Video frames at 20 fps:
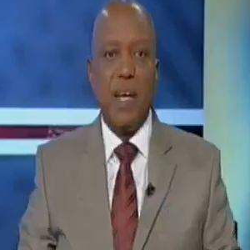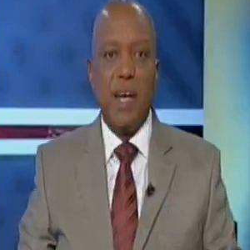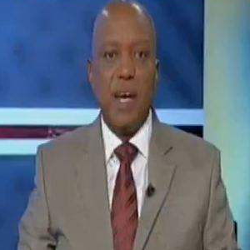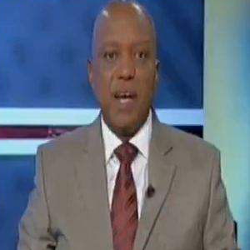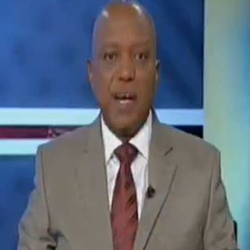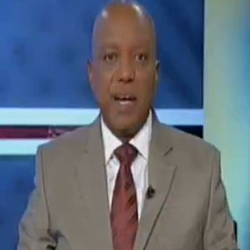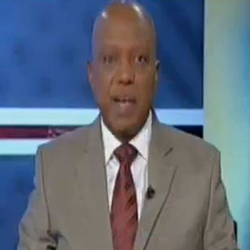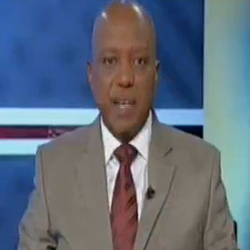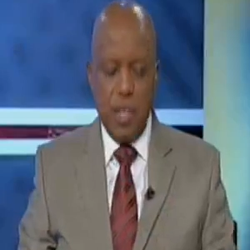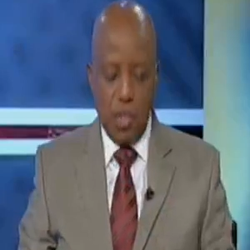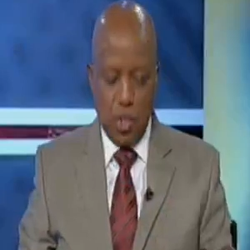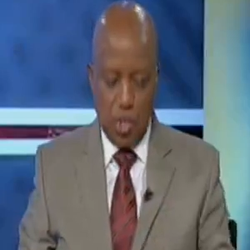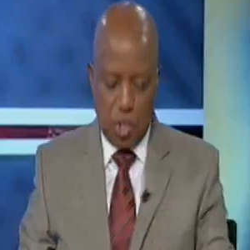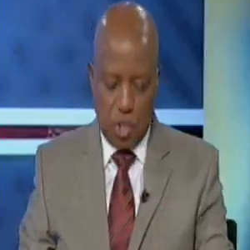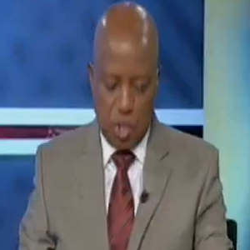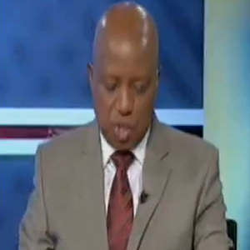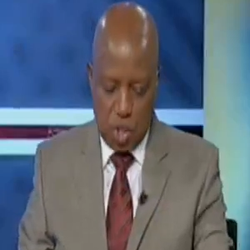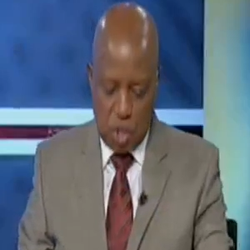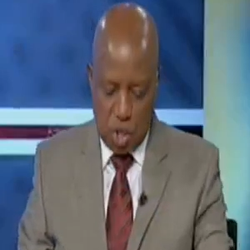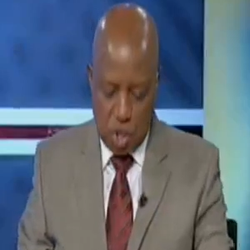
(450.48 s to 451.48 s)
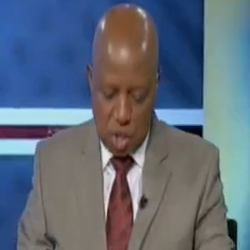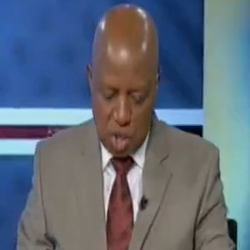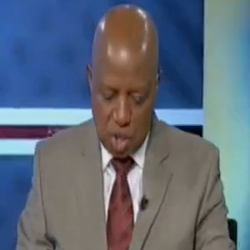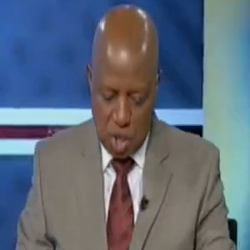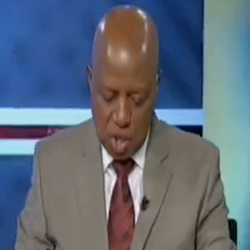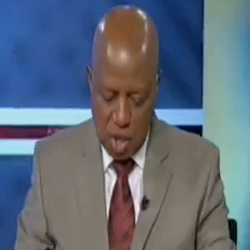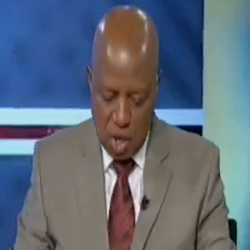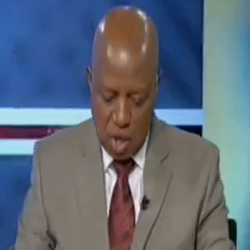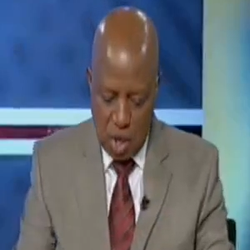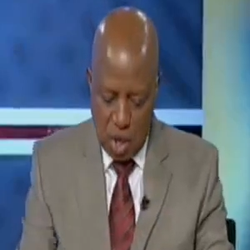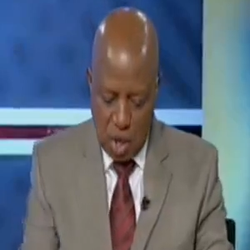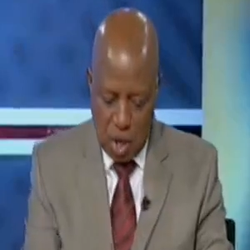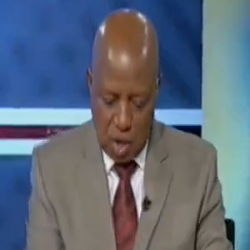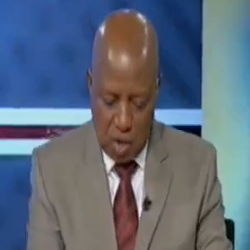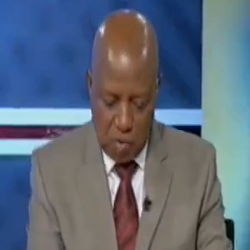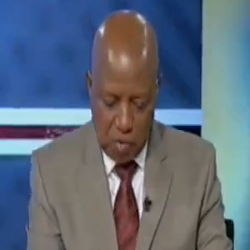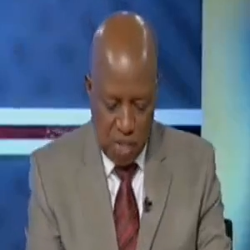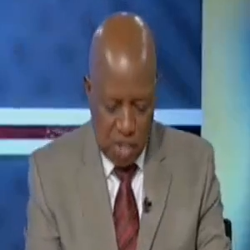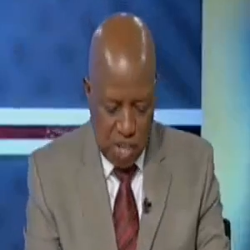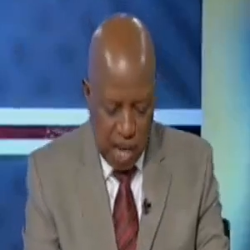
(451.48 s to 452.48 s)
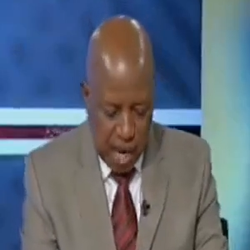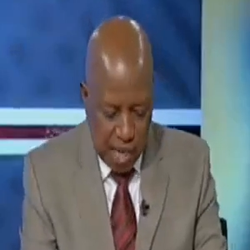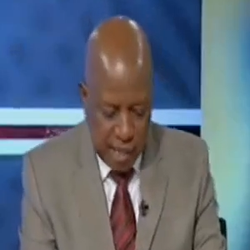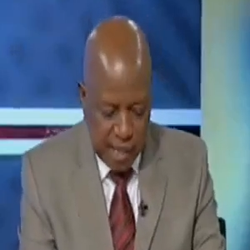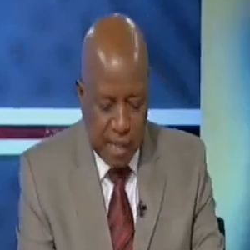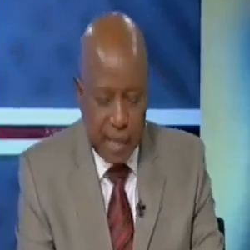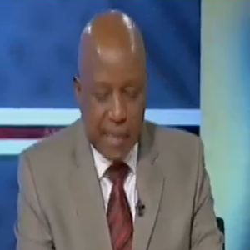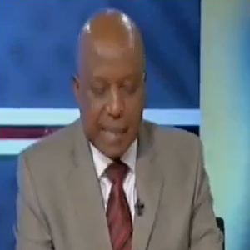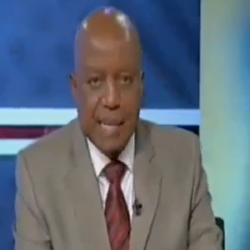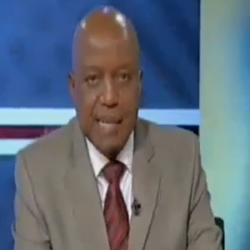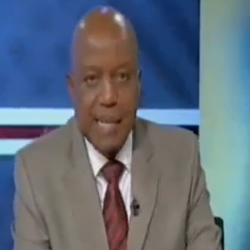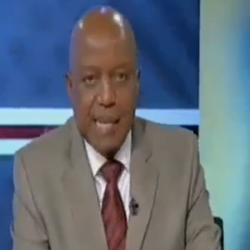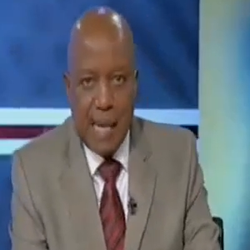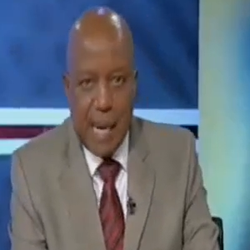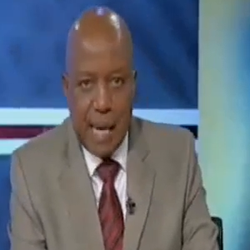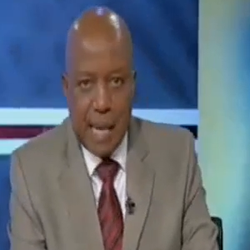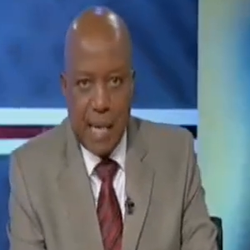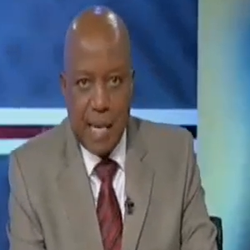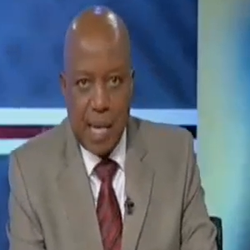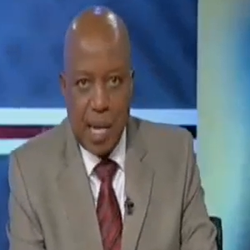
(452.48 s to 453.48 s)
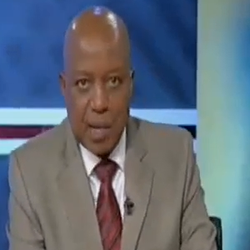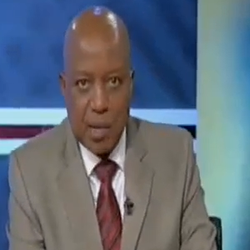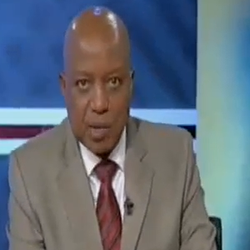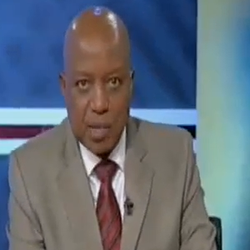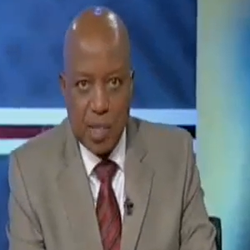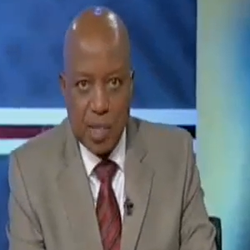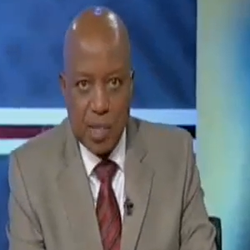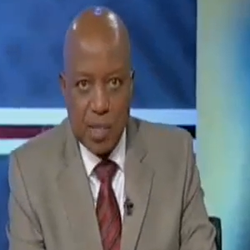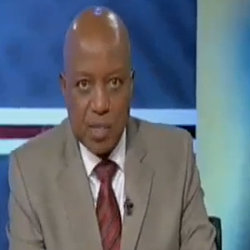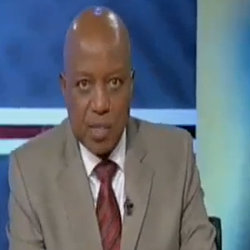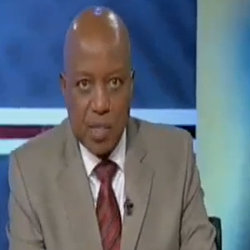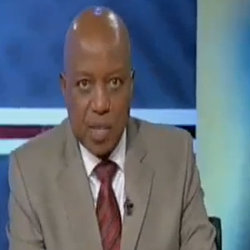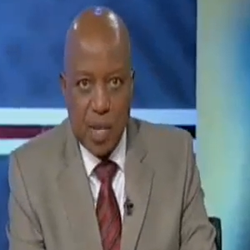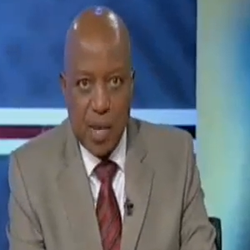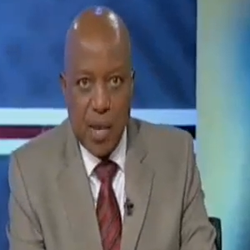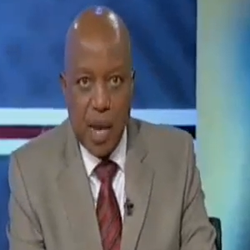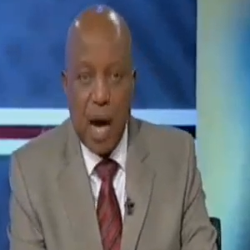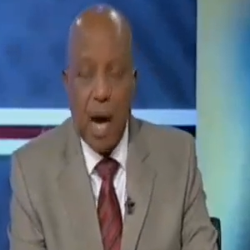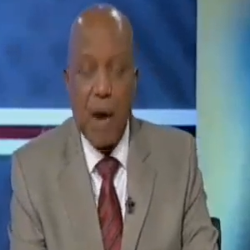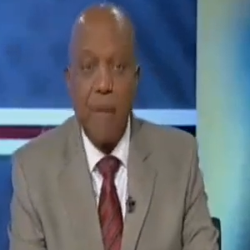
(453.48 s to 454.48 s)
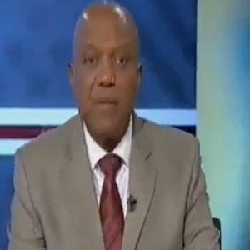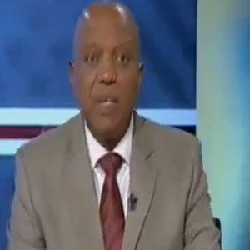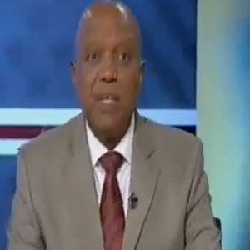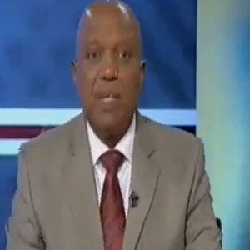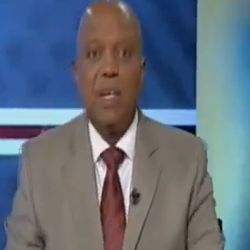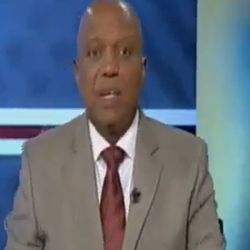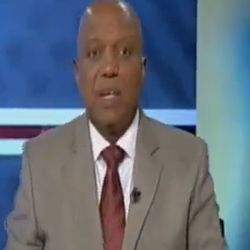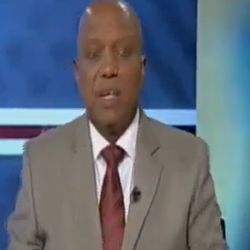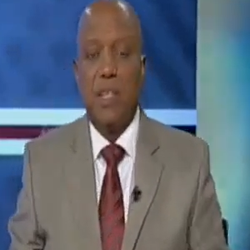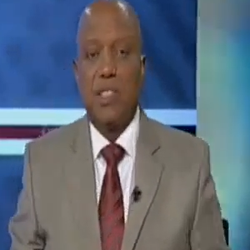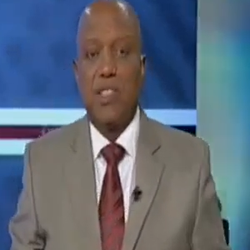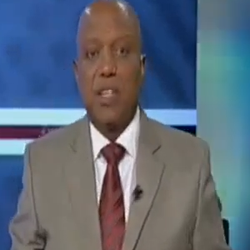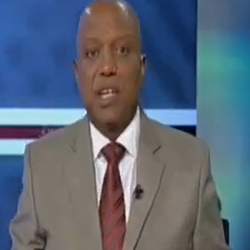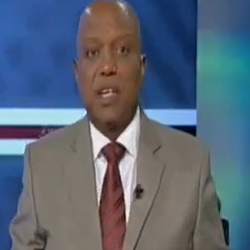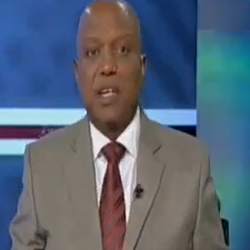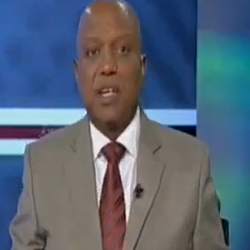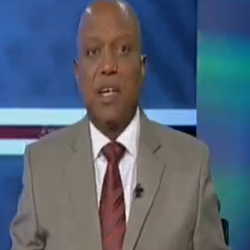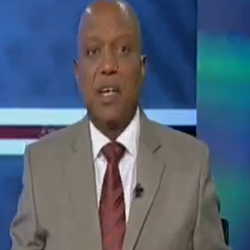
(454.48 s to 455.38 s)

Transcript: uh, Institute of Chartered Accountants. Now, let's take